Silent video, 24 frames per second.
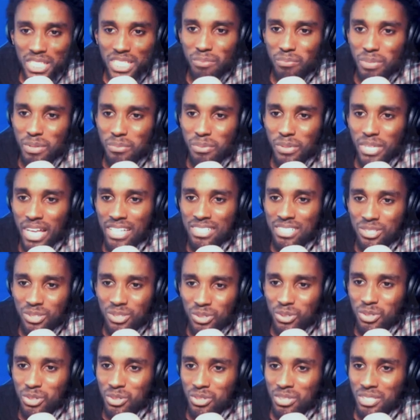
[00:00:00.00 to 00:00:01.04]
people at
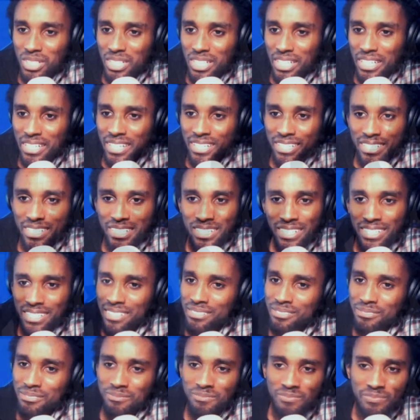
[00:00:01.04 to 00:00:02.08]
school. And,
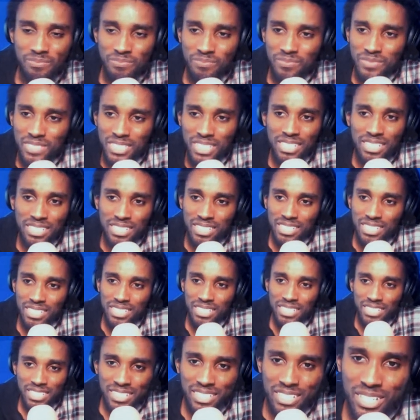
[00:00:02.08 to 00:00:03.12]
and
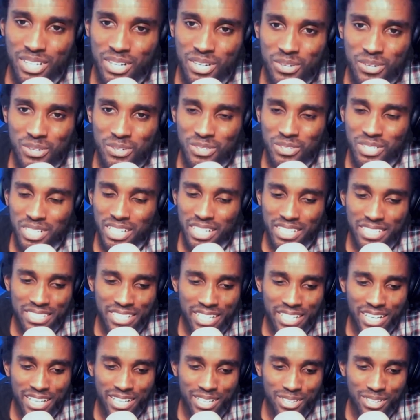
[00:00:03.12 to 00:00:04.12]
you know, damn.